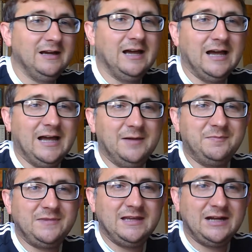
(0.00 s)

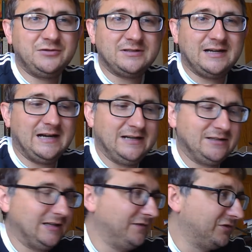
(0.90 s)
He had
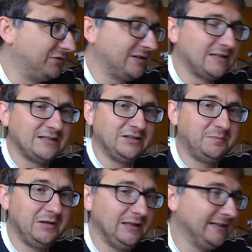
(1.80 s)
resigned after criticising the
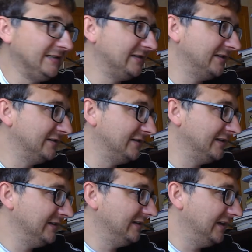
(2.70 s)
police, didn't
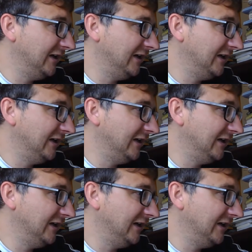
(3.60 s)
he?